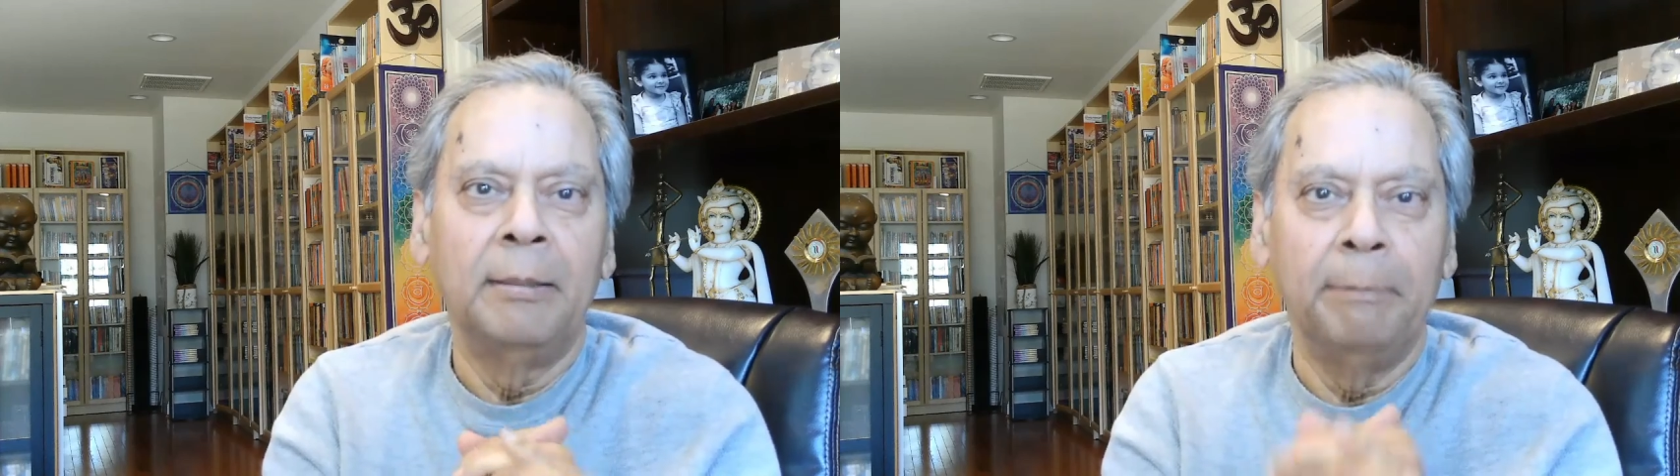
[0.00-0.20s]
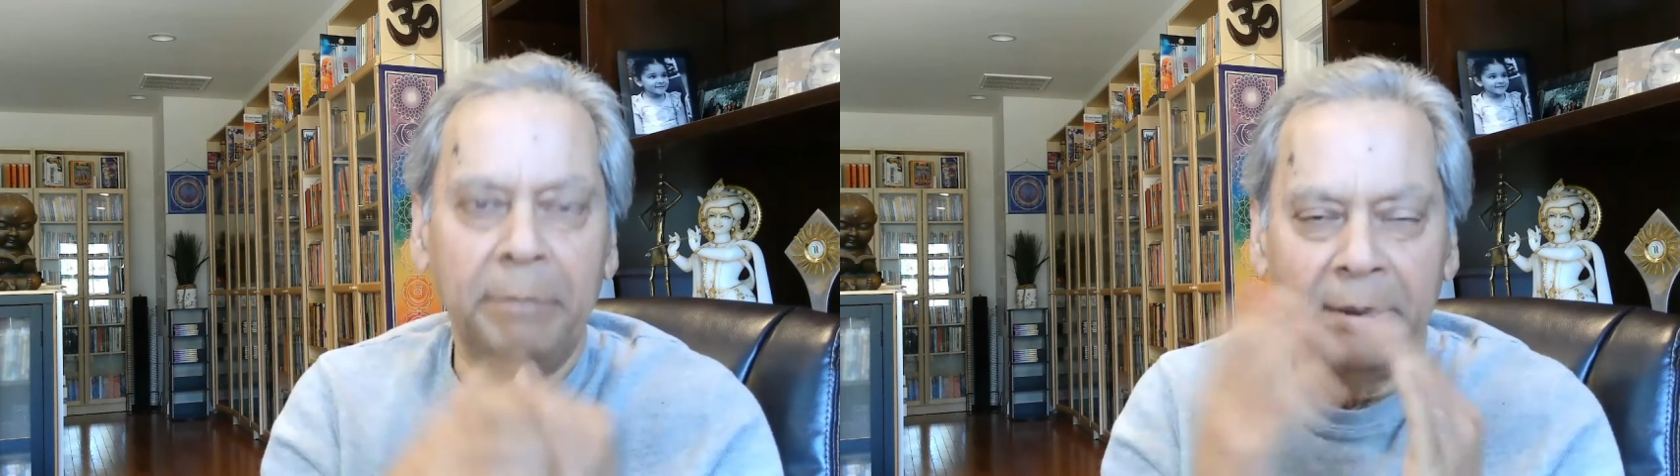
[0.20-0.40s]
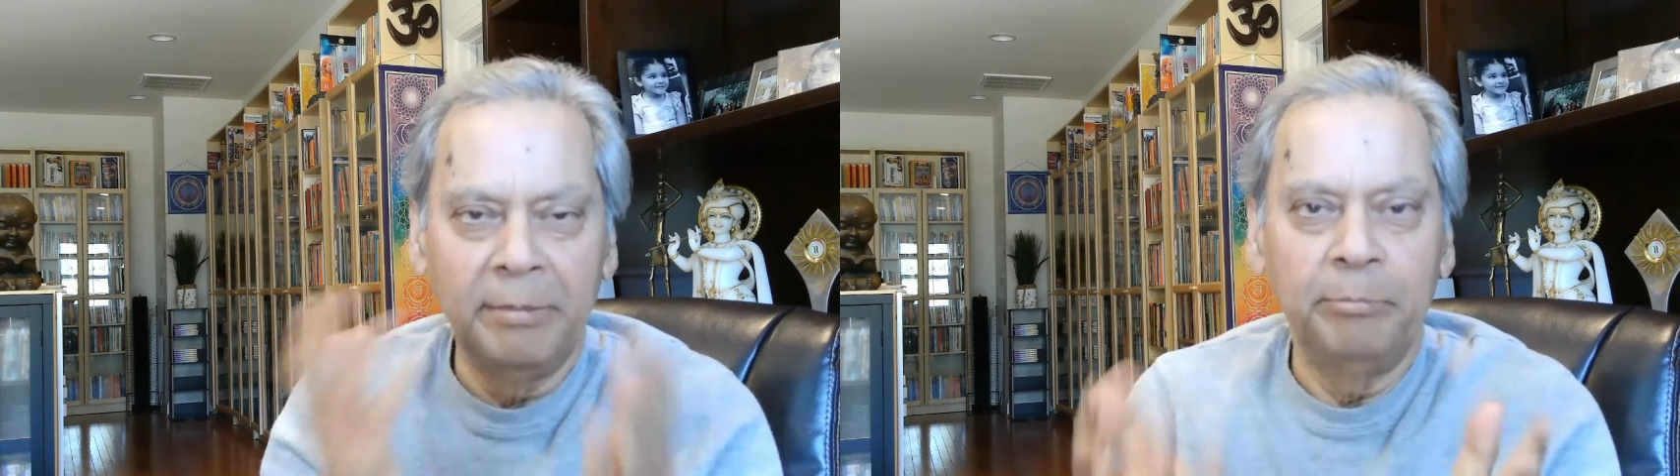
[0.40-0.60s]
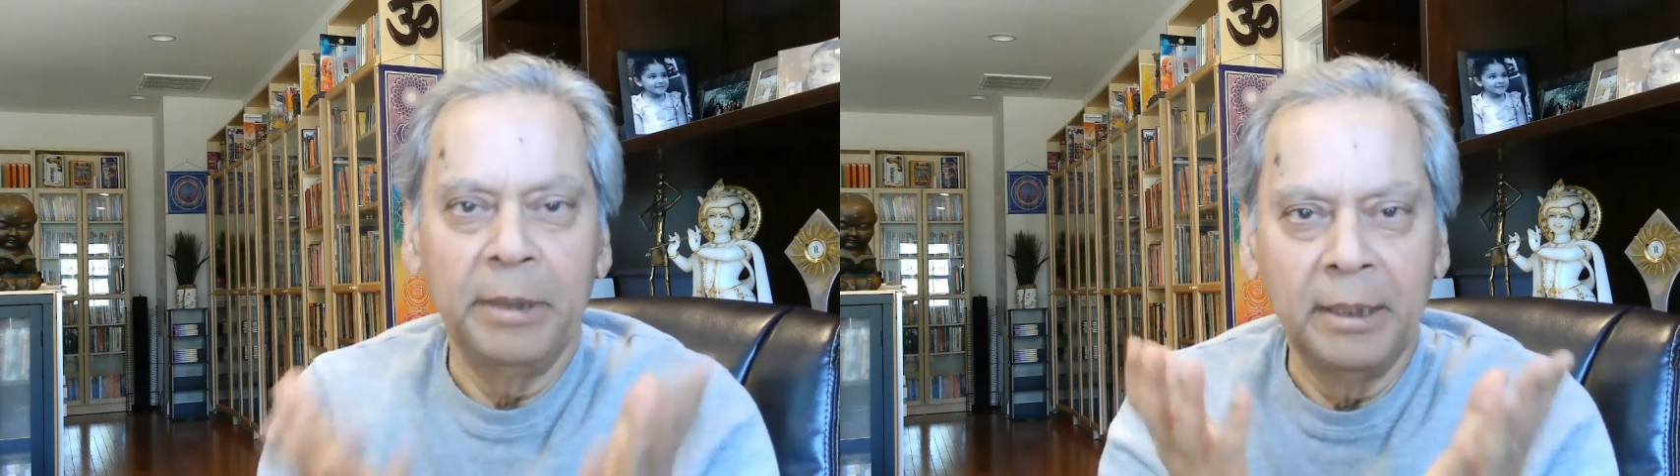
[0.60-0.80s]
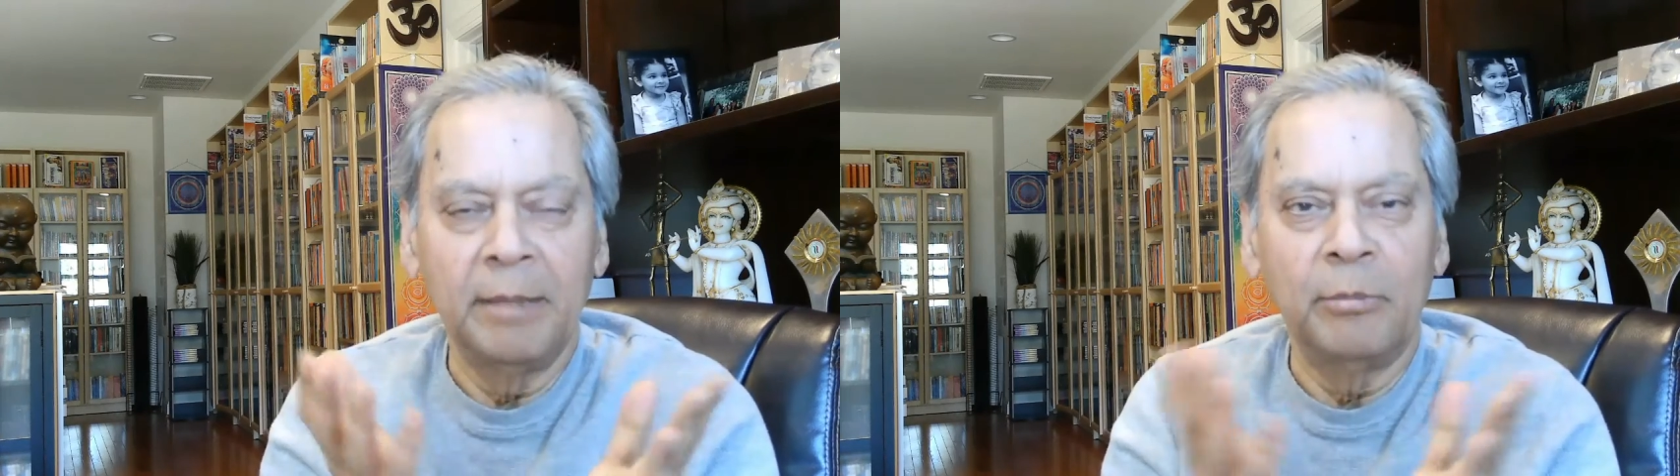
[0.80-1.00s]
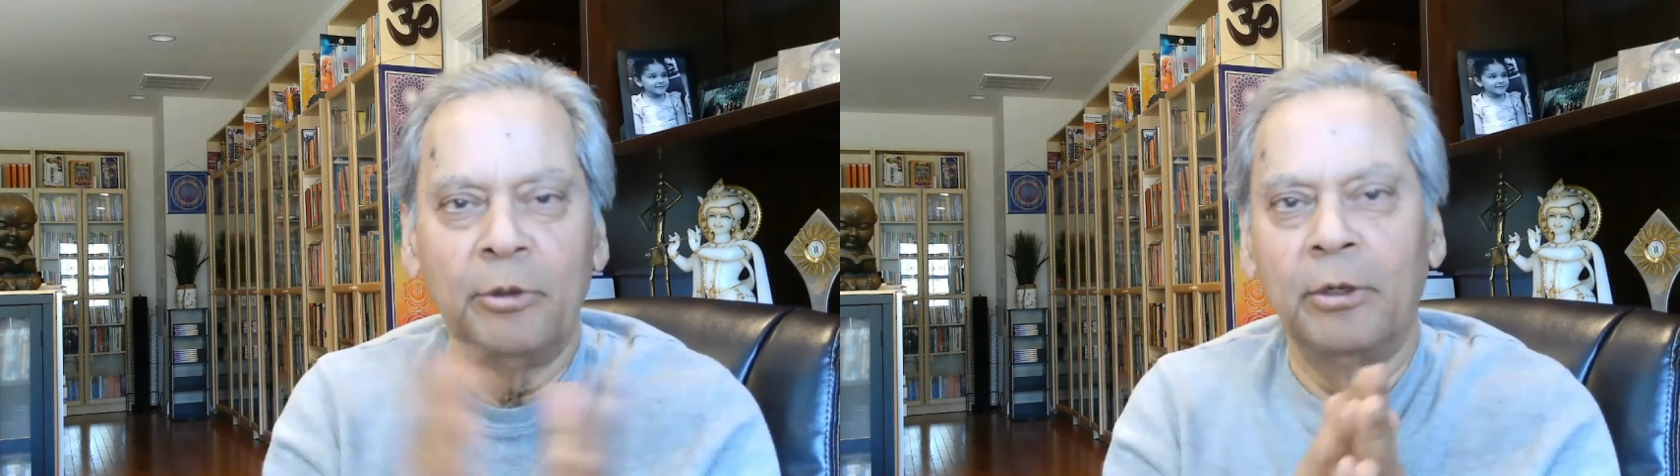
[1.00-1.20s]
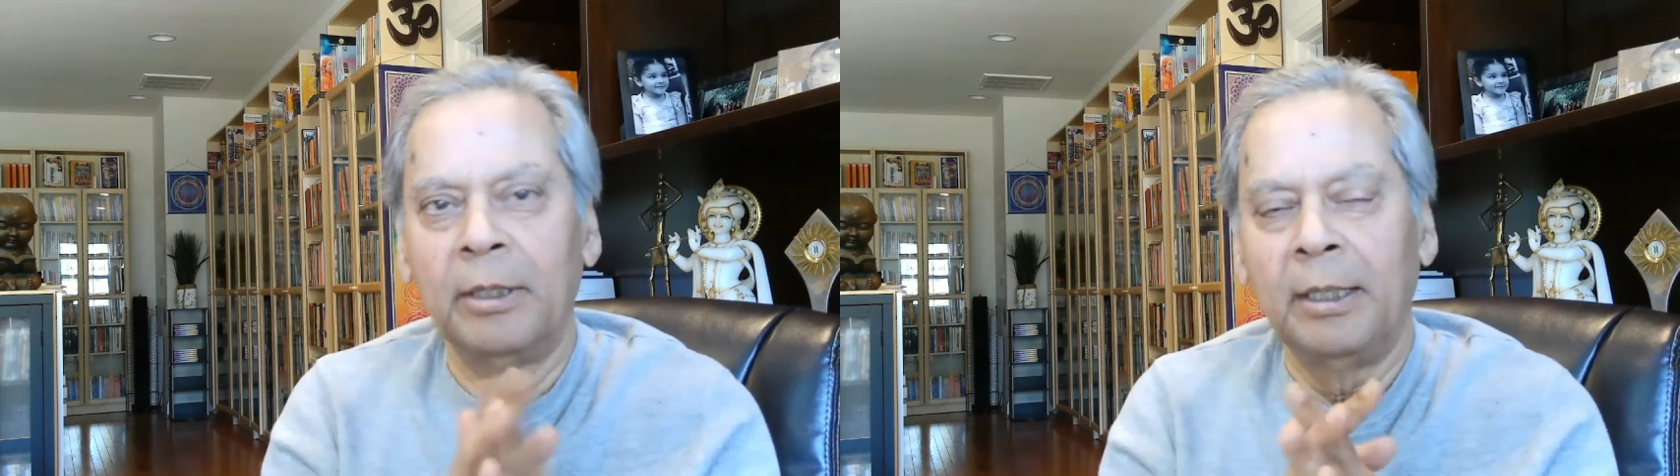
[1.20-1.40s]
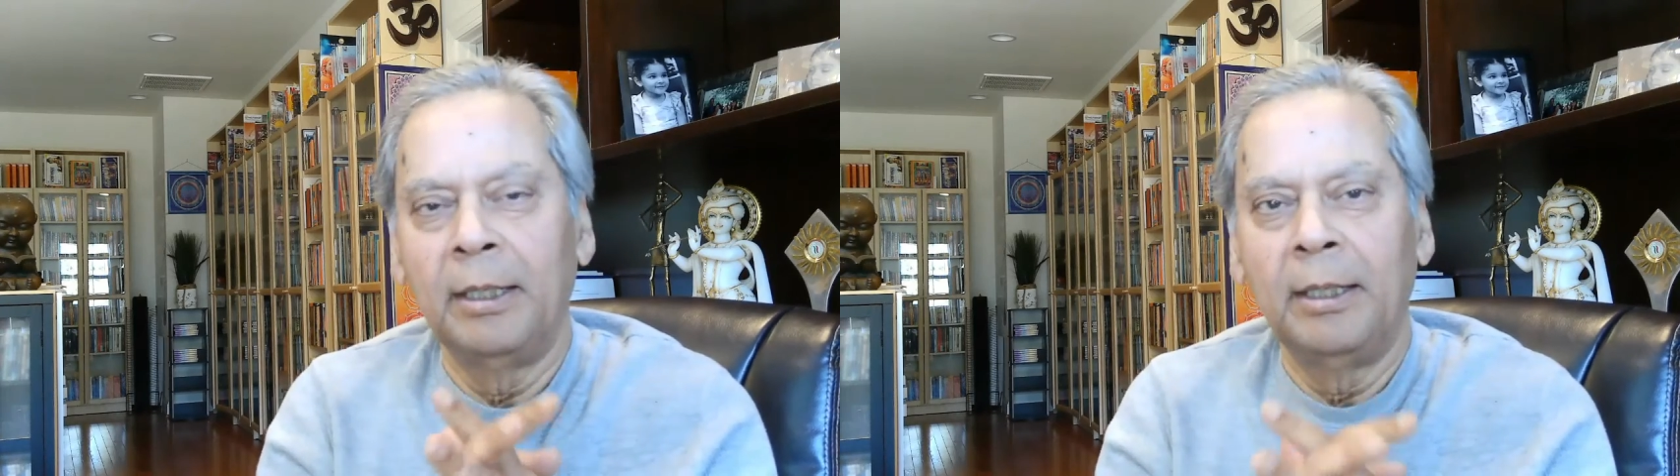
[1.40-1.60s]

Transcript: Build a more